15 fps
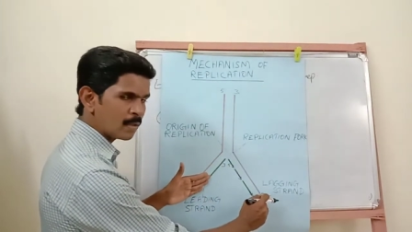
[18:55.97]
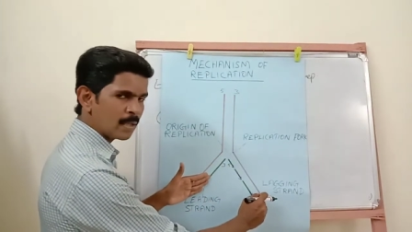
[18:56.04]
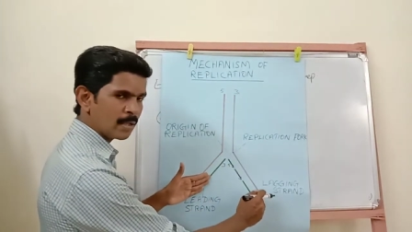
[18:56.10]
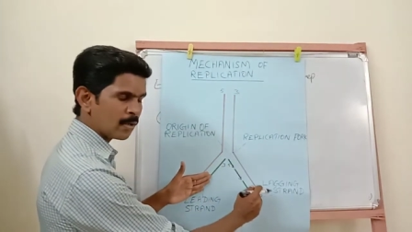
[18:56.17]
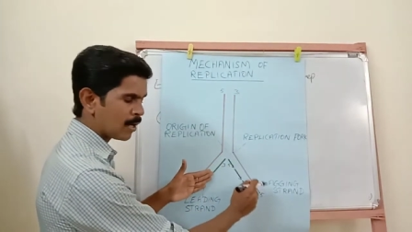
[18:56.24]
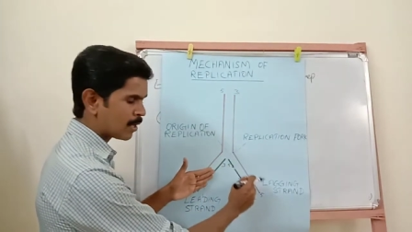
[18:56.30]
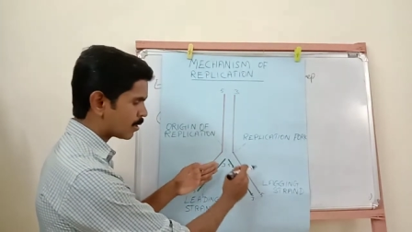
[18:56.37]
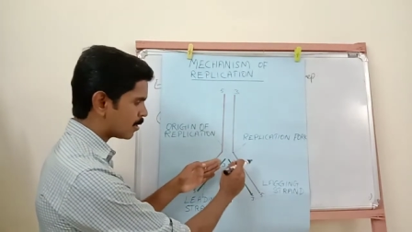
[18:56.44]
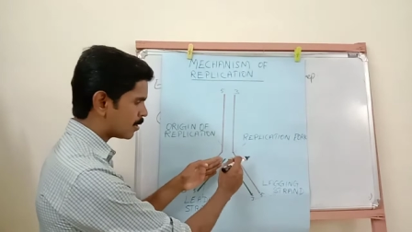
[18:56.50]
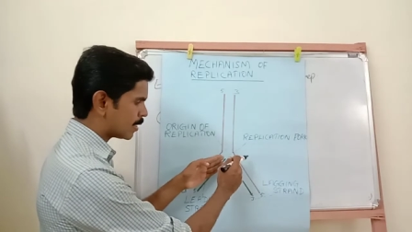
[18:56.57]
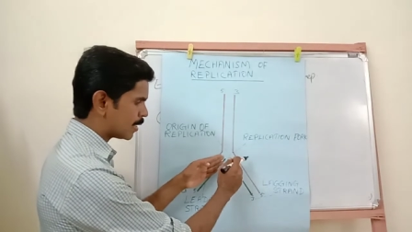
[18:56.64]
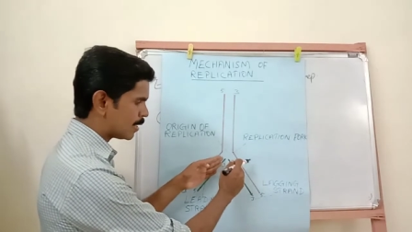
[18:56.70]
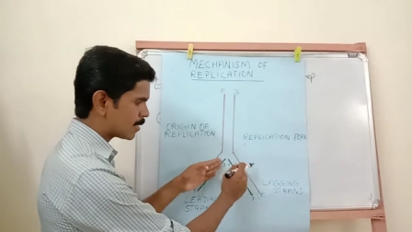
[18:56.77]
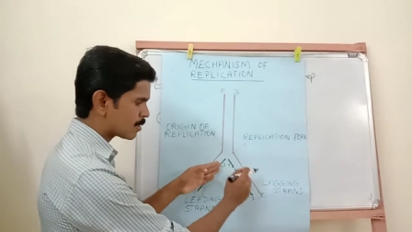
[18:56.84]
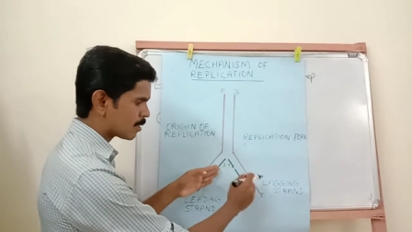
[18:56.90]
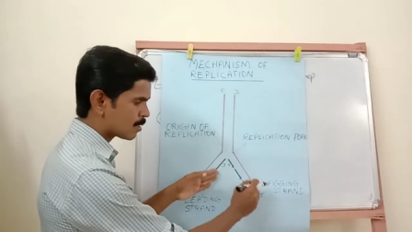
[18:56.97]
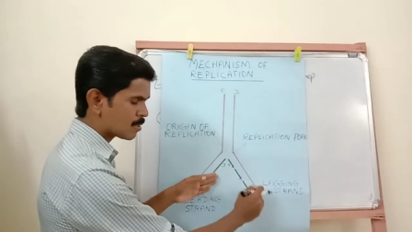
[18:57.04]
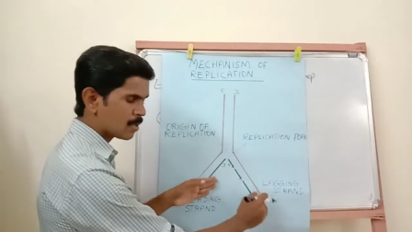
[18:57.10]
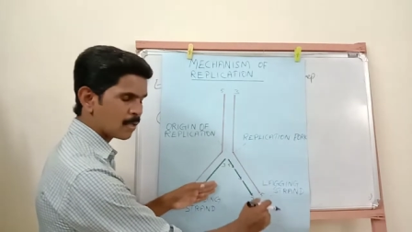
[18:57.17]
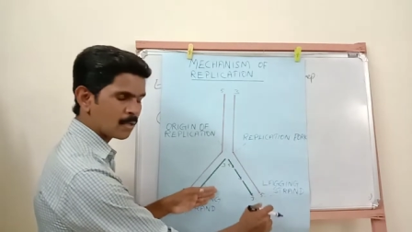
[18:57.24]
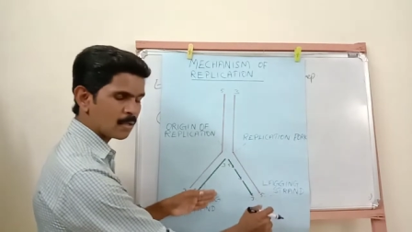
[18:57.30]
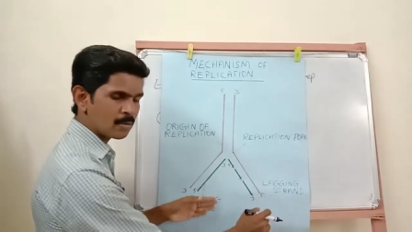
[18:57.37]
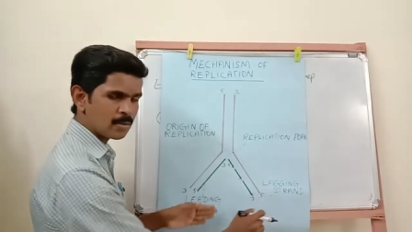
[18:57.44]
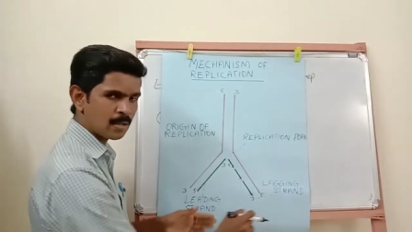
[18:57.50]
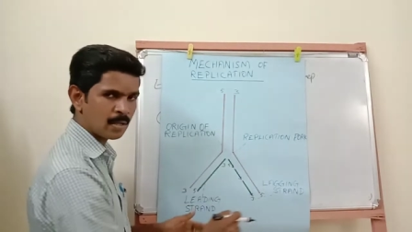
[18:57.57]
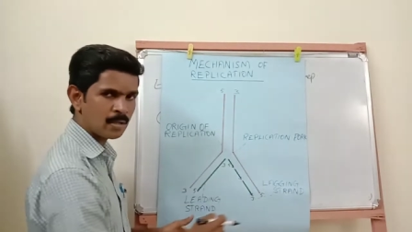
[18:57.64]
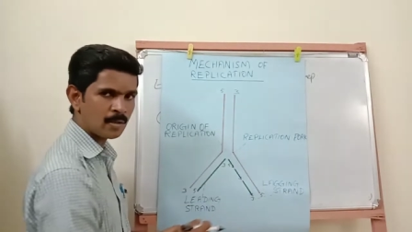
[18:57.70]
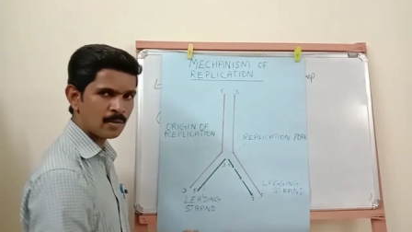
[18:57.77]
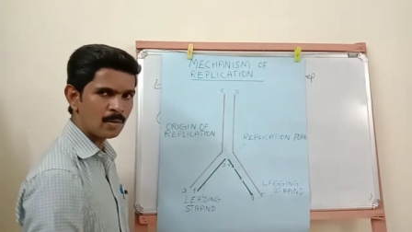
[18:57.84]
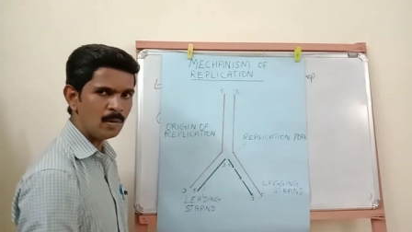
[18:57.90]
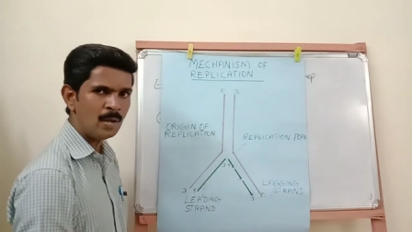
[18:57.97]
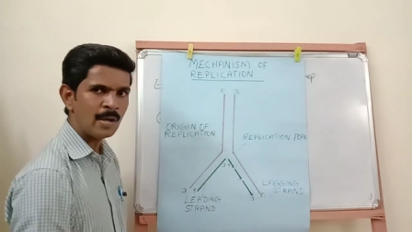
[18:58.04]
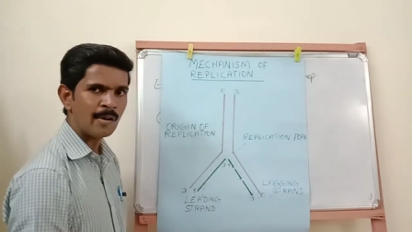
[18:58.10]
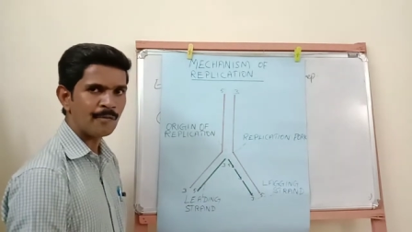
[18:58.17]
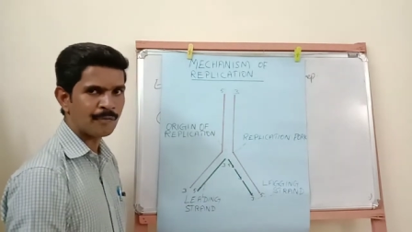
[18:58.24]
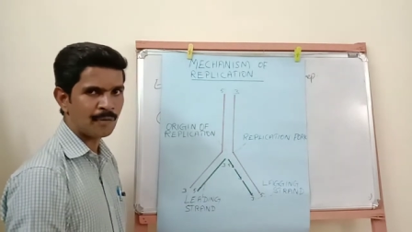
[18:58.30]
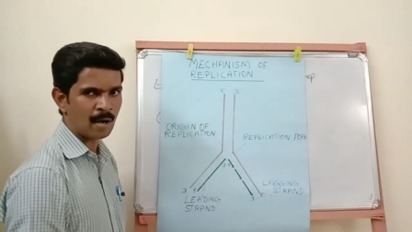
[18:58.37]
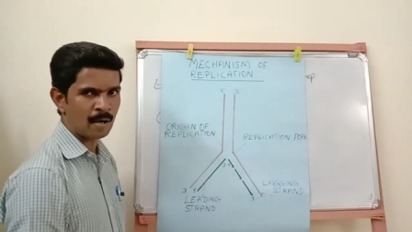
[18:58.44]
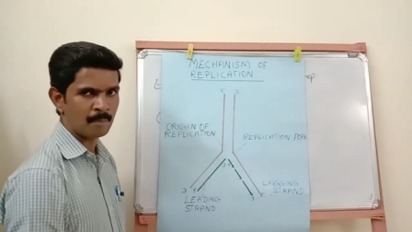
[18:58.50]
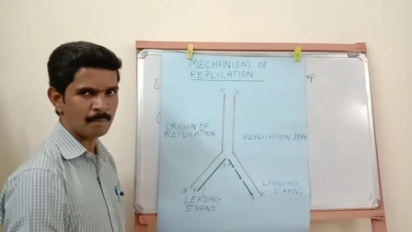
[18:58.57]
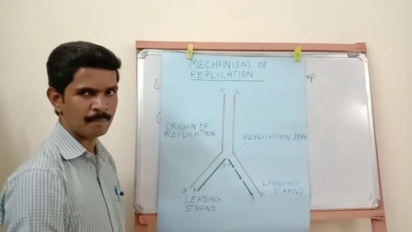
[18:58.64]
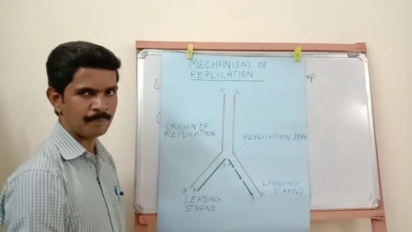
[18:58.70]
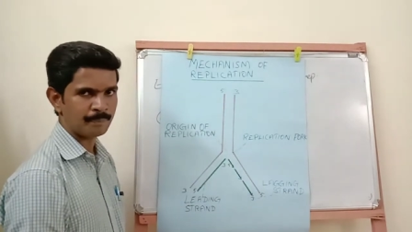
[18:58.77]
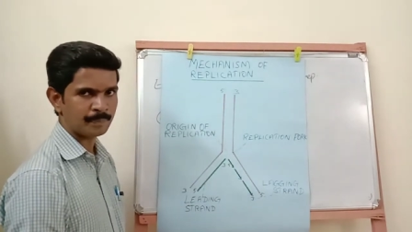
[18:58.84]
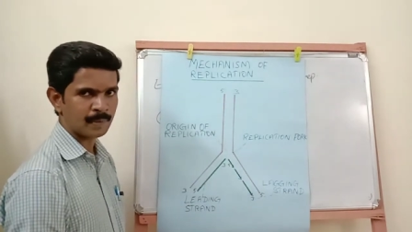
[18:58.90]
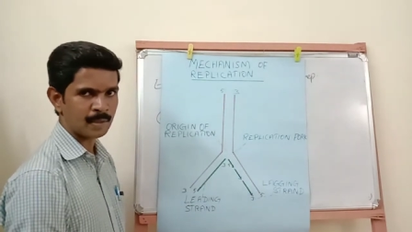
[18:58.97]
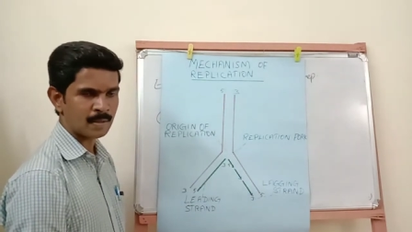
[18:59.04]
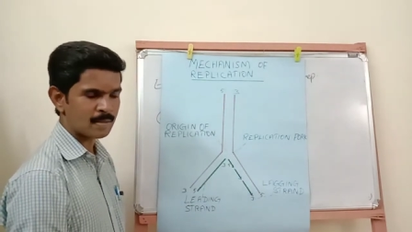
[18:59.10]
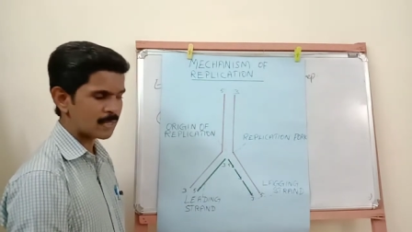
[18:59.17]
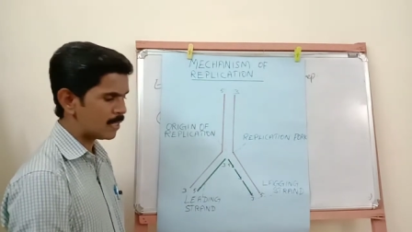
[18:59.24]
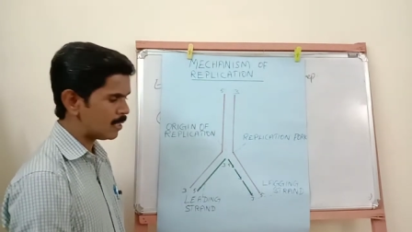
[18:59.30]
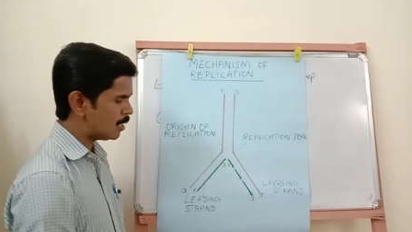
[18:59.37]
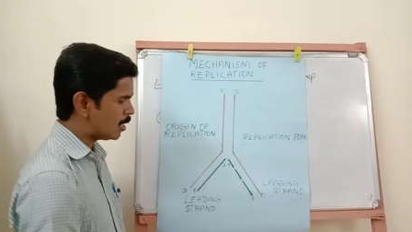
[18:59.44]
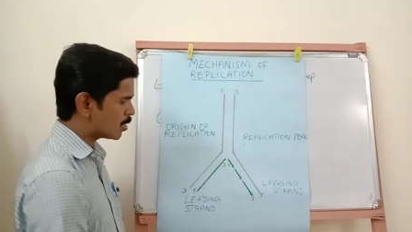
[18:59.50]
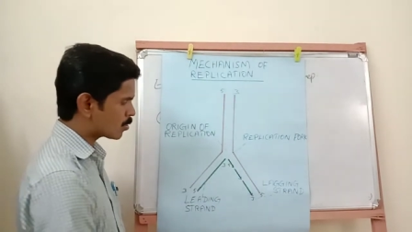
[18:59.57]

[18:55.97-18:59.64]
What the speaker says: the daughter DNAs are started to form. Understand?